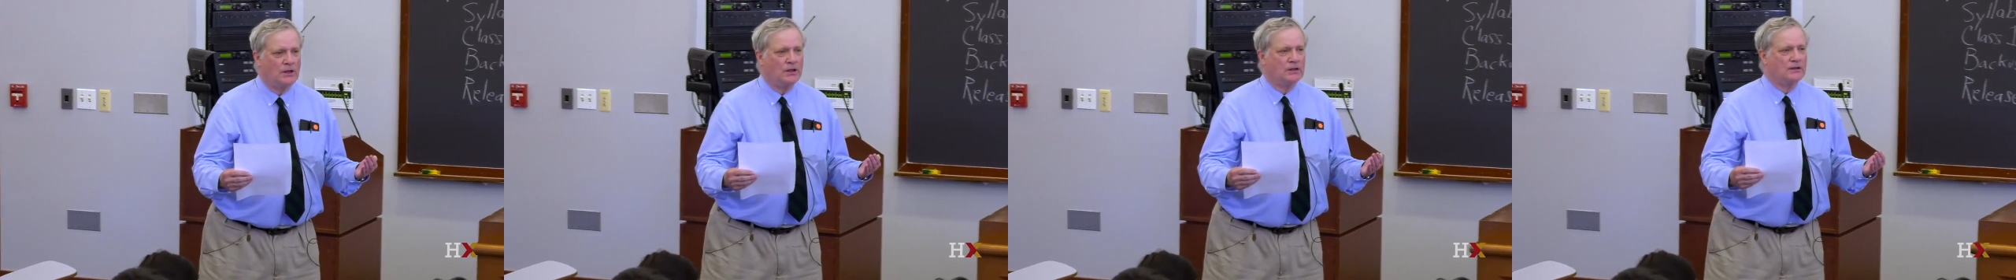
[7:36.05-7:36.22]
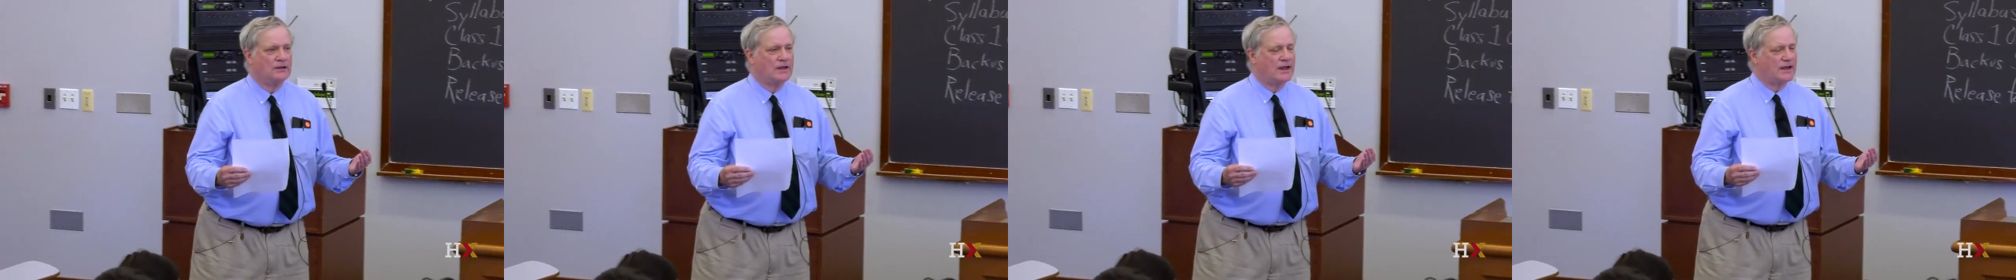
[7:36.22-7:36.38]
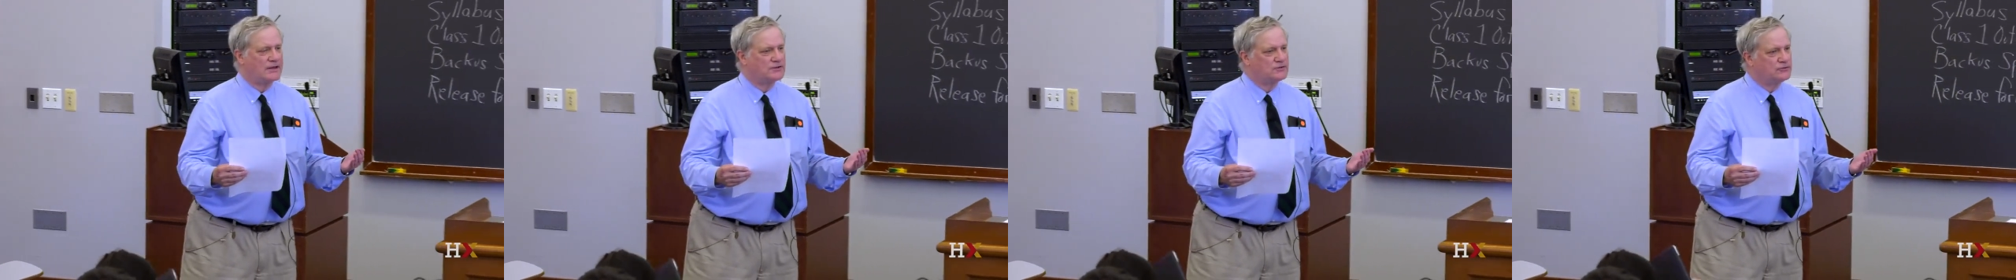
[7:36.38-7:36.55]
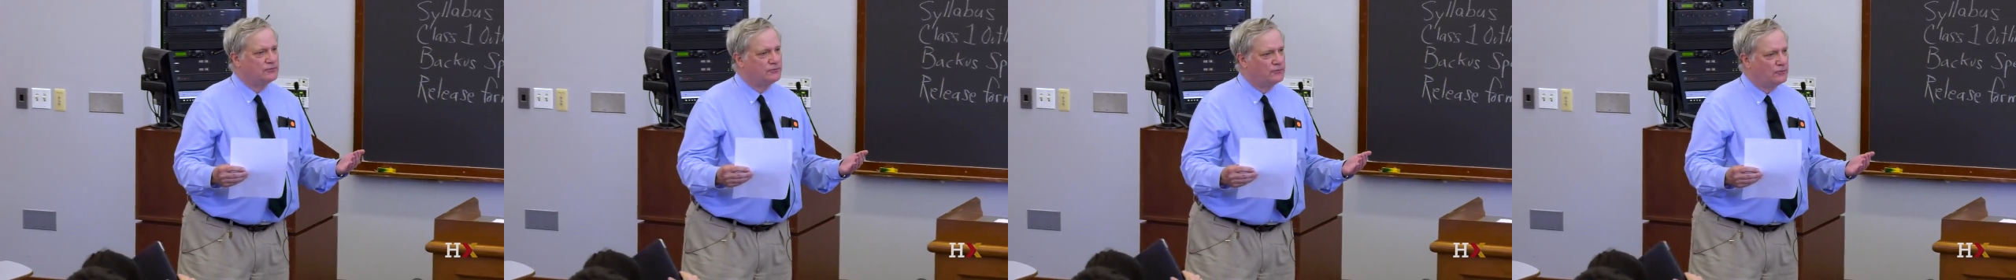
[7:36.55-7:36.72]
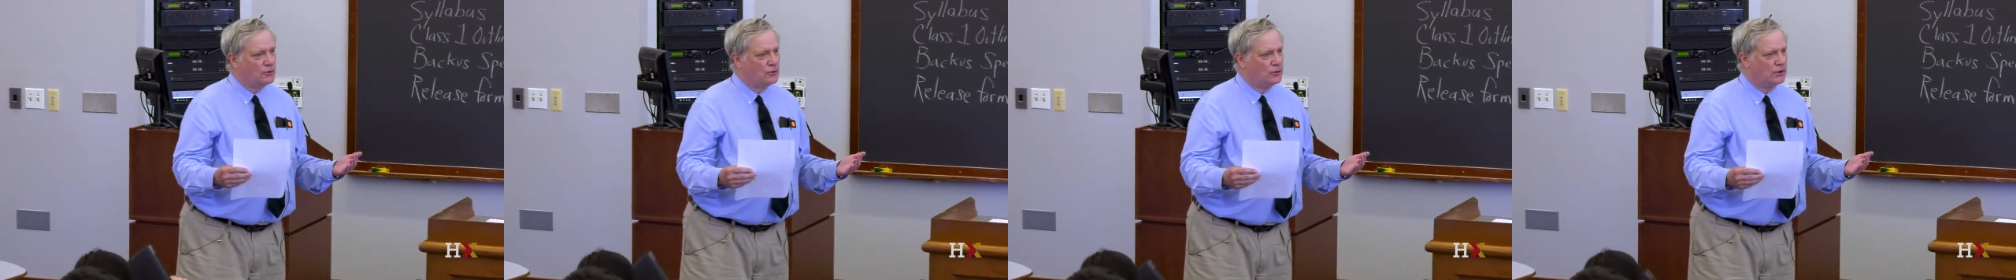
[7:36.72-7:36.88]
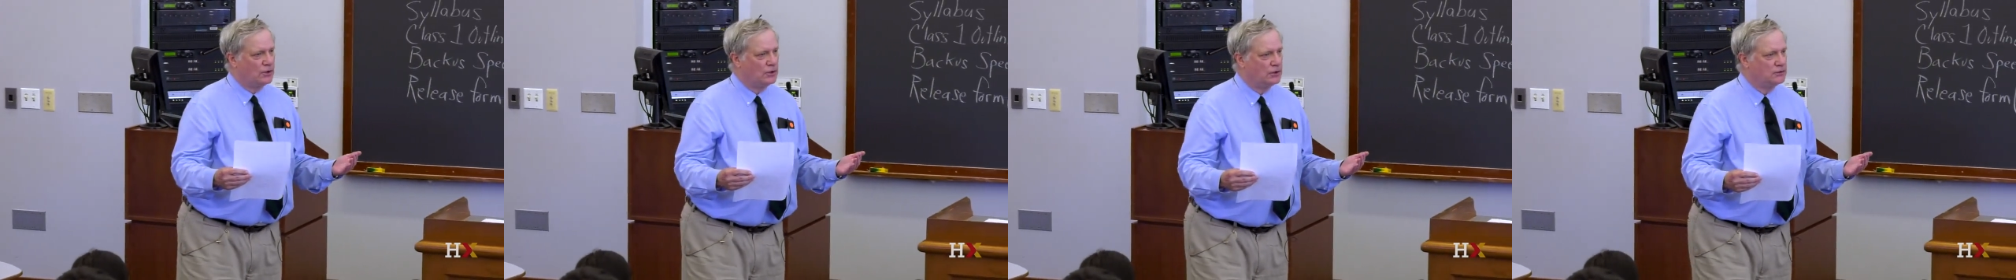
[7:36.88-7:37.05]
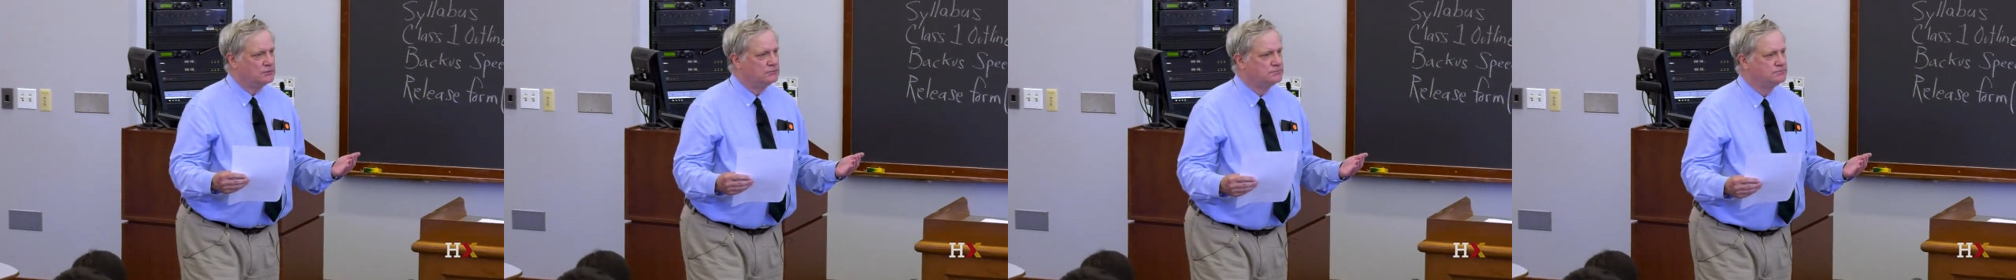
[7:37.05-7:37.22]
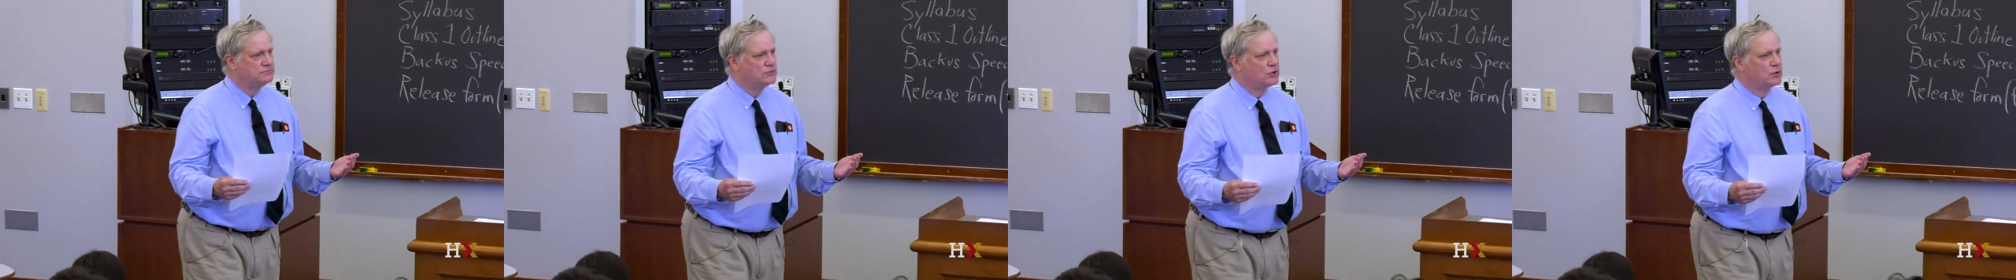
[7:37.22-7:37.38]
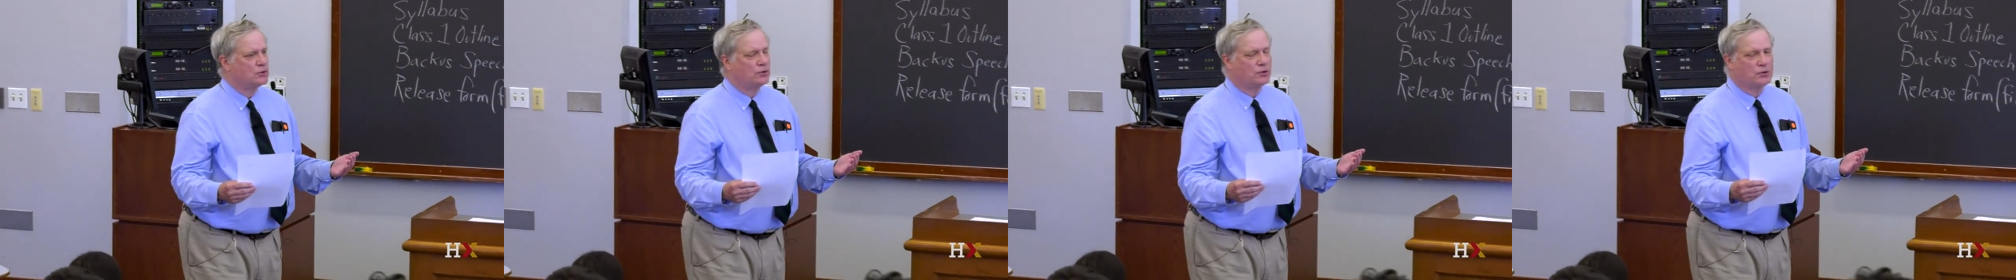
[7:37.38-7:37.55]
last fall,
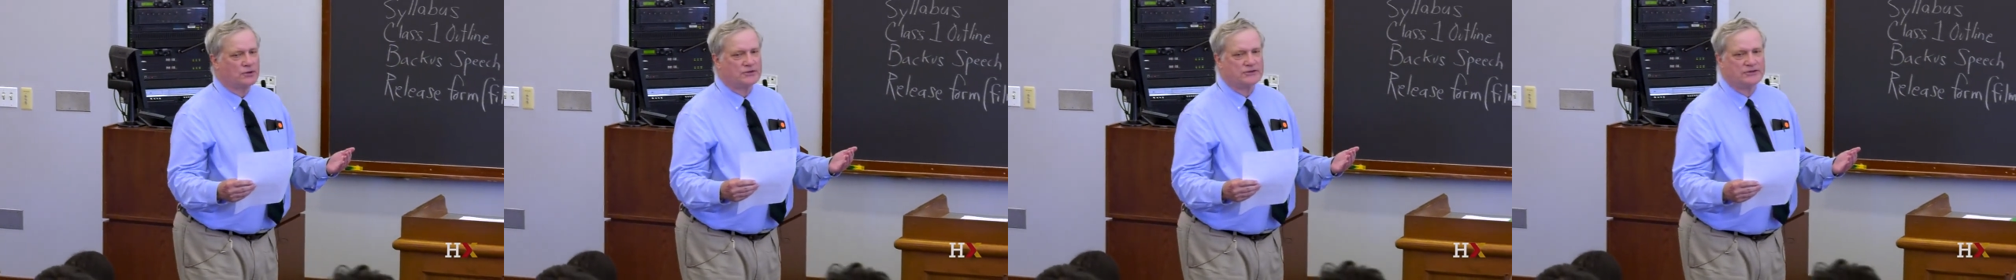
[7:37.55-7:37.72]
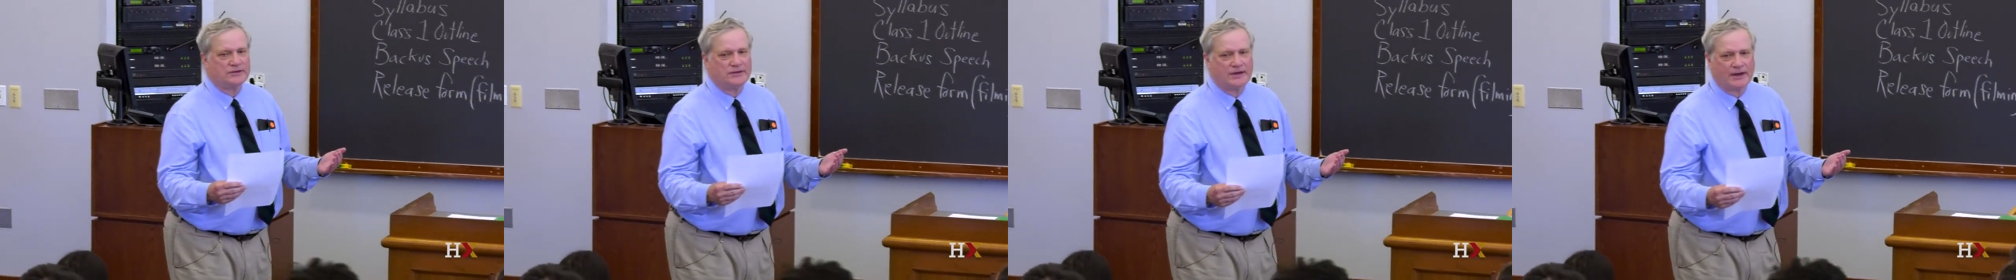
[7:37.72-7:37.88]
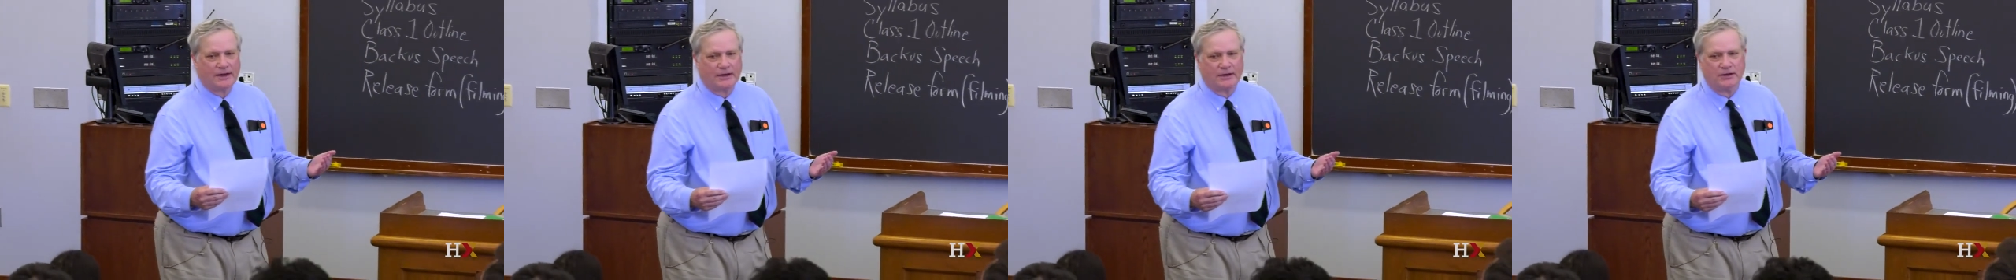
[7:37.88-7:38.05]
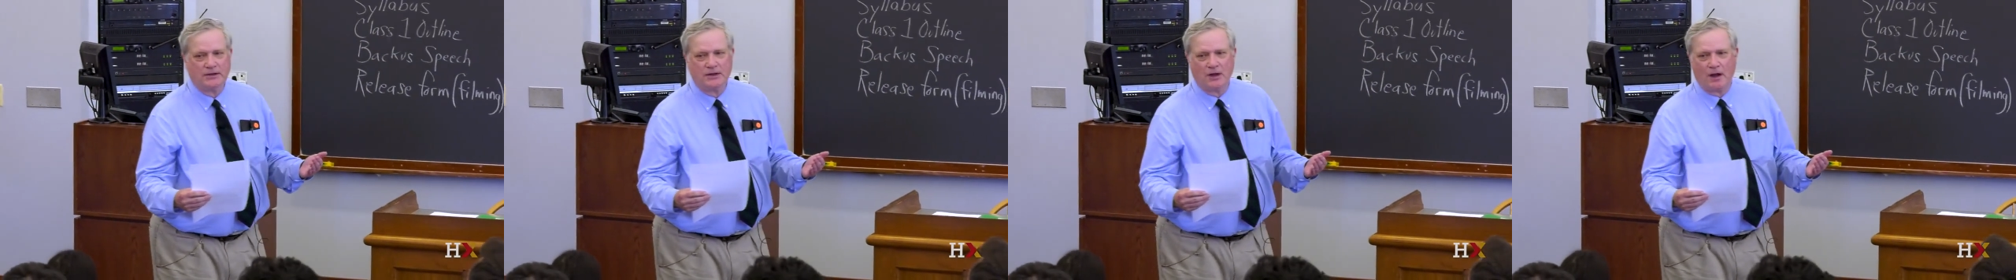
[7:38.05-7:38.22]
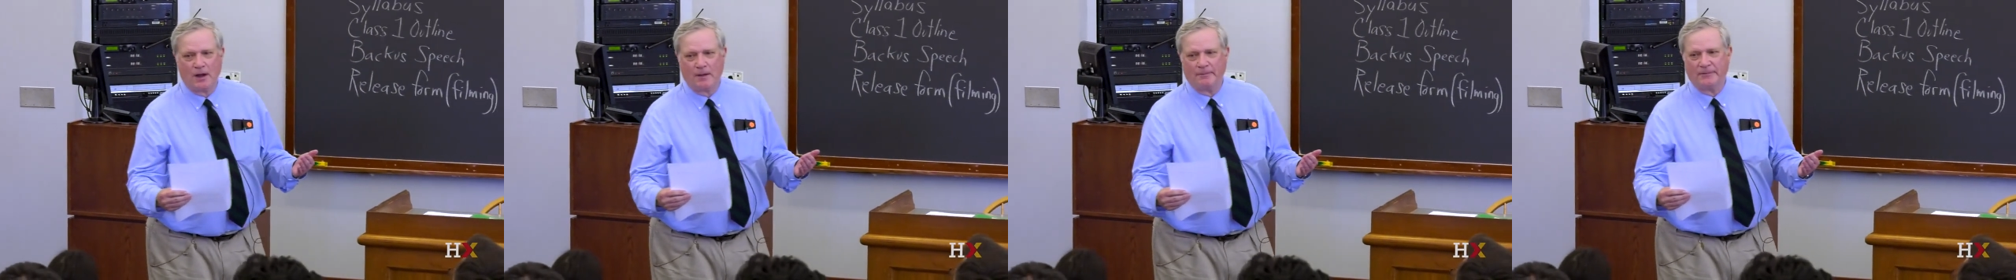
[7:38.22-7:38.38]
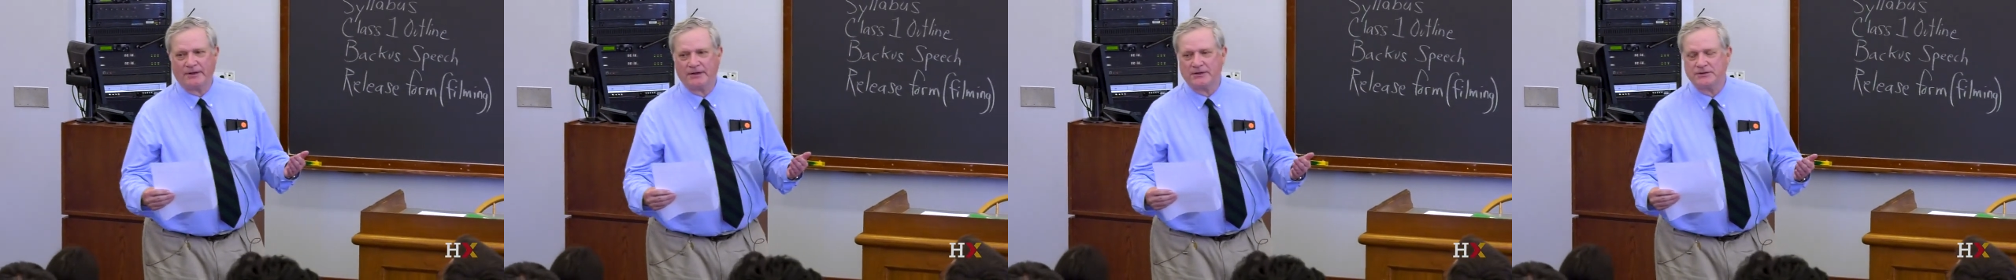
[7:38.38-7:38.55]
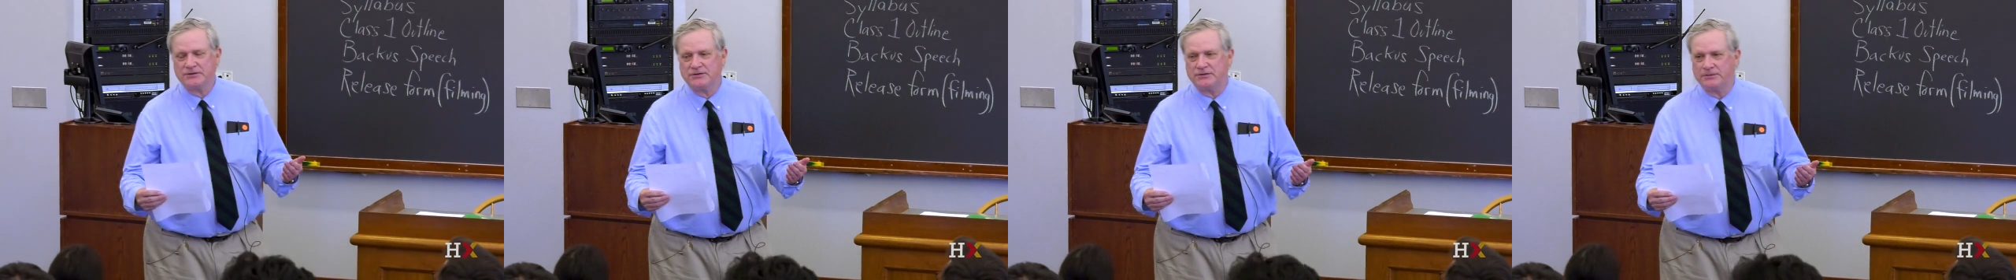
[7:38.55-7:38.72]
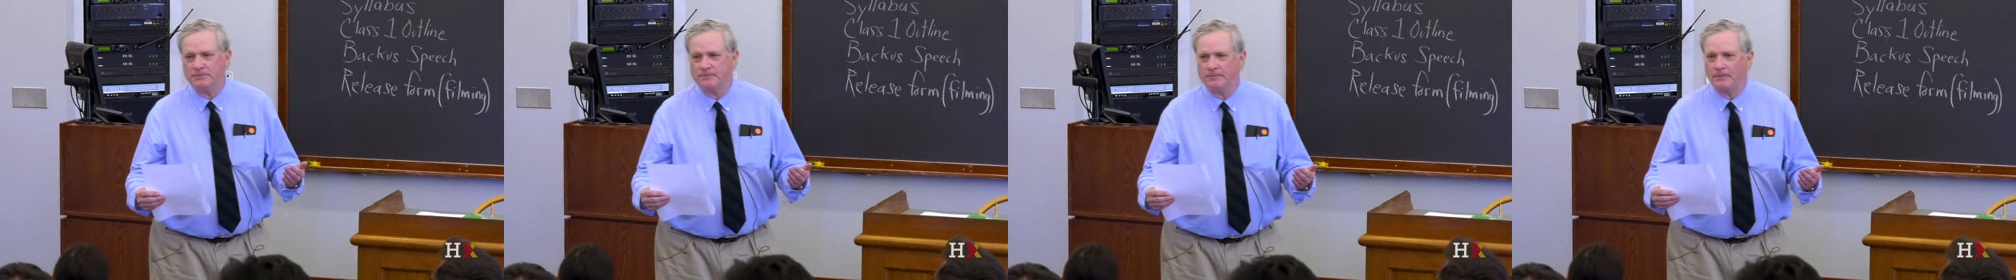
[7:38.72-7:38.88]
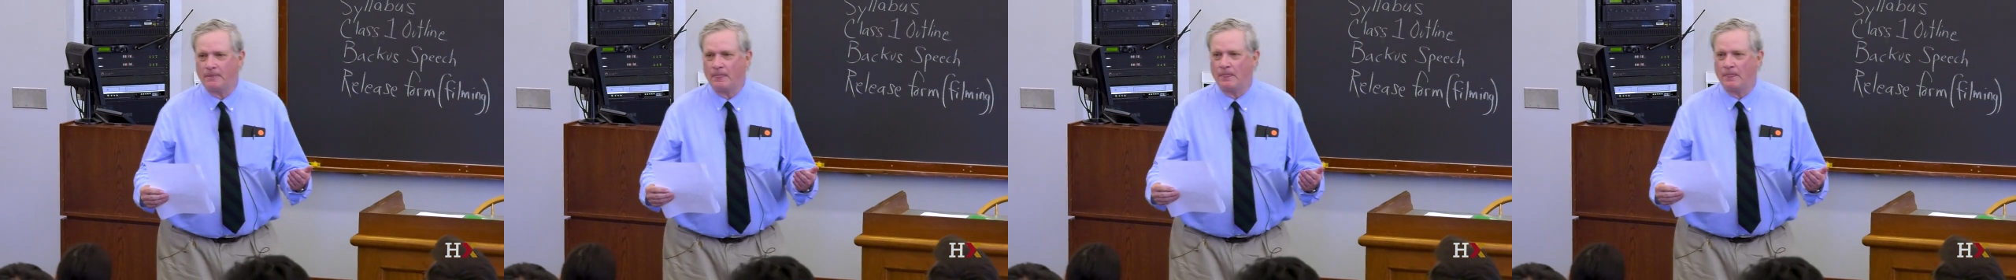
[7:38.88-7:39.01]
a course in economics,